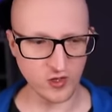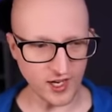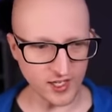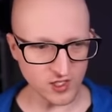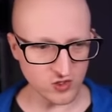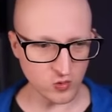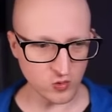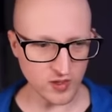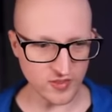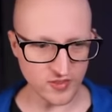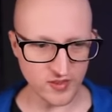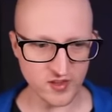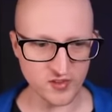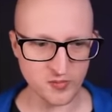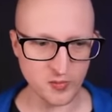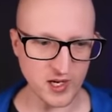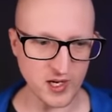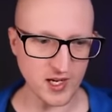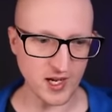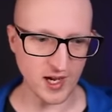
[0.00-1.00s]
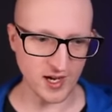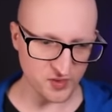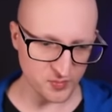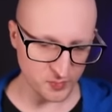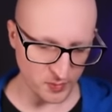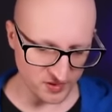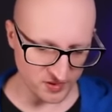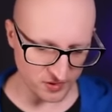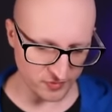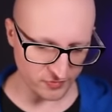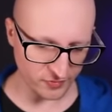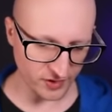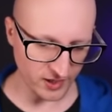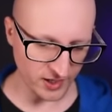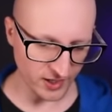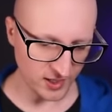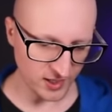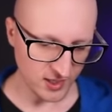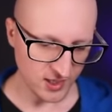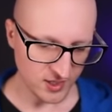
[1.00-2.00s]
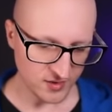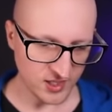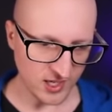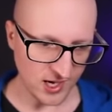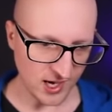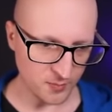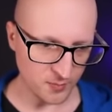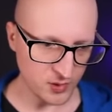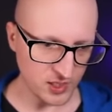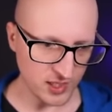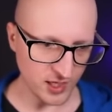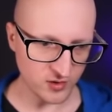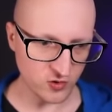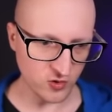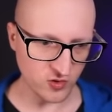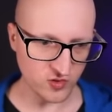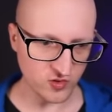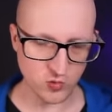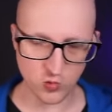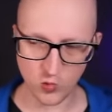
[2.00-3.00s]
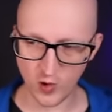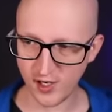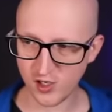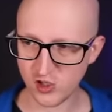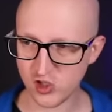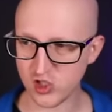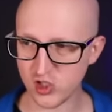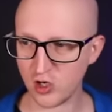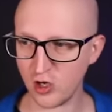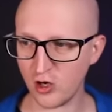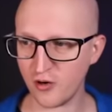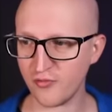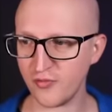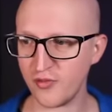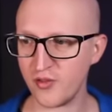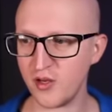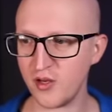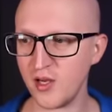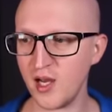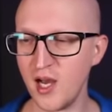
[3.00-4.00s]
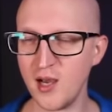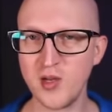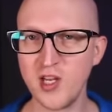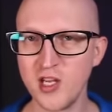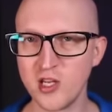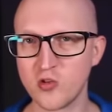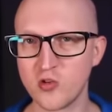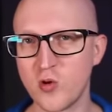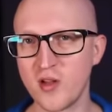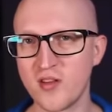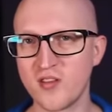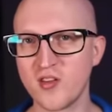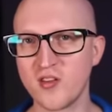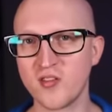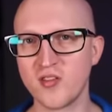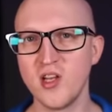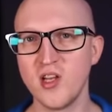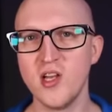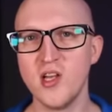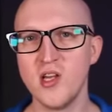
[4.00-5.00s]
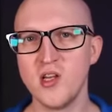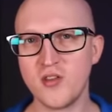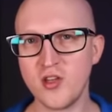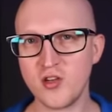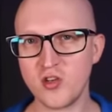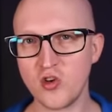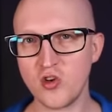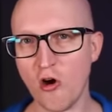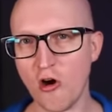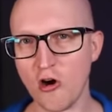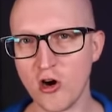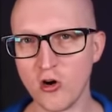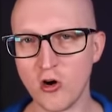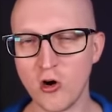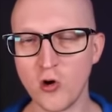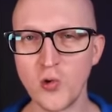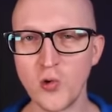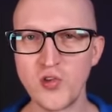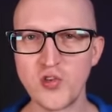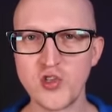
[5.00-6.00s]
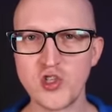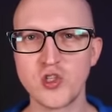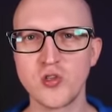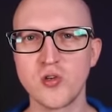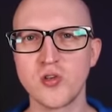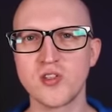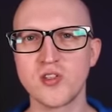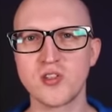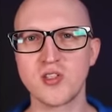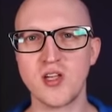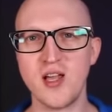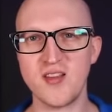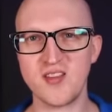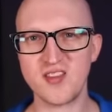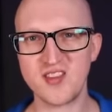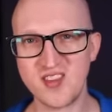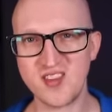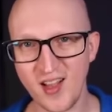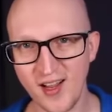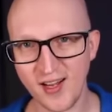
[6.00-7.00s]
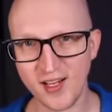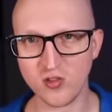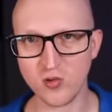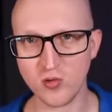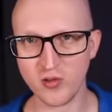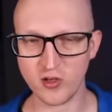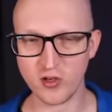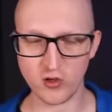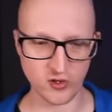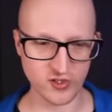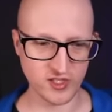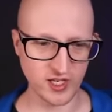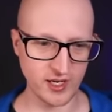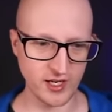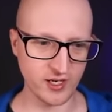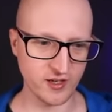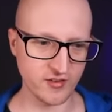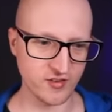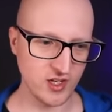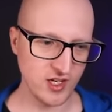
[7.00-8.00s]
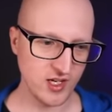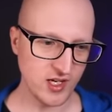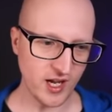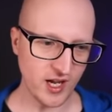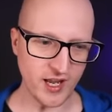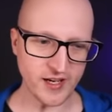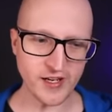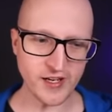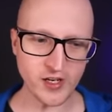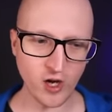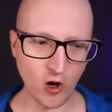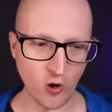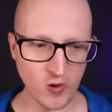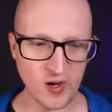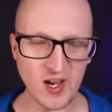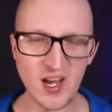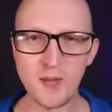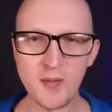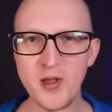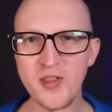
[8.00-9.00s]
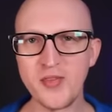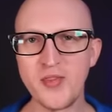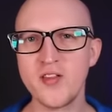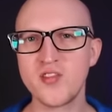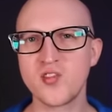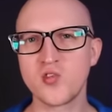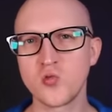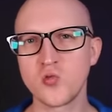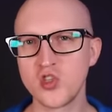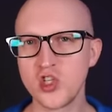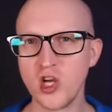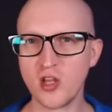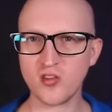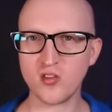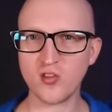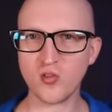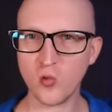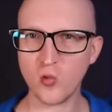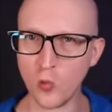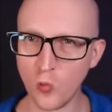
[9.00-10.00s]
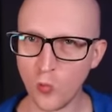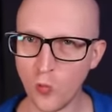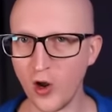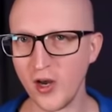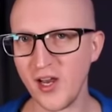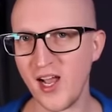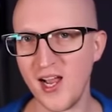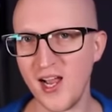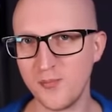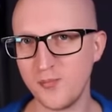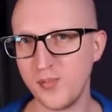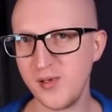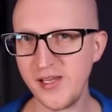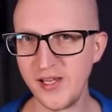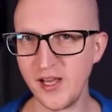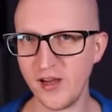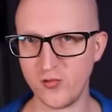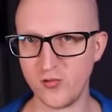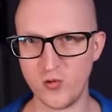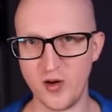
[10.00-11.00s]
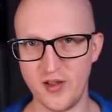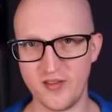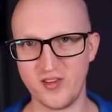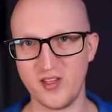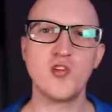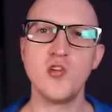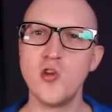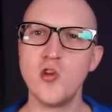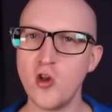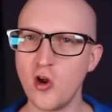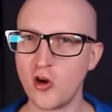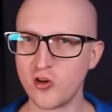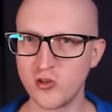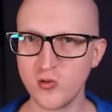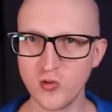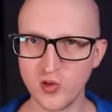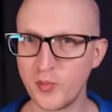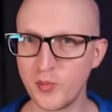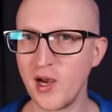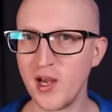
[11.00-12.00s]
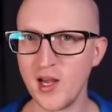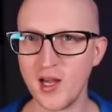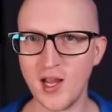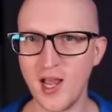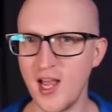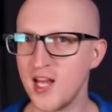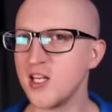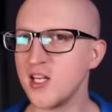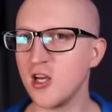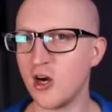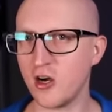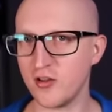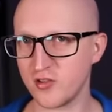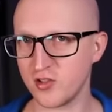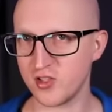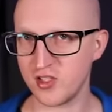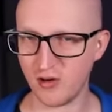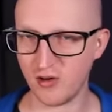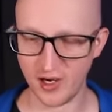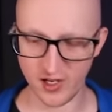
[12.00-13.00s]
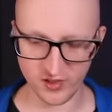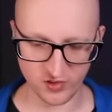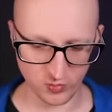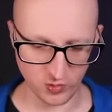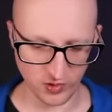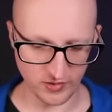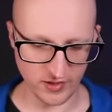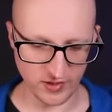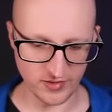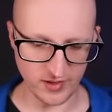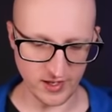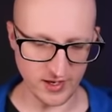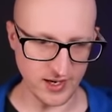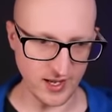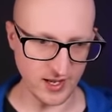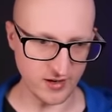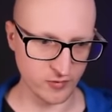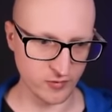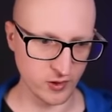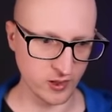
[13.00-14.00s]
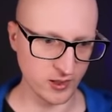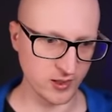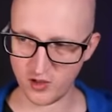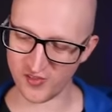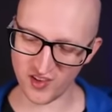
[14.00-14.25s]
I do it this way. I specify the I P address range of the I P addresses the Docker host should assign to the containers. And I now limit this to just one I P address, not used by any other device within that network.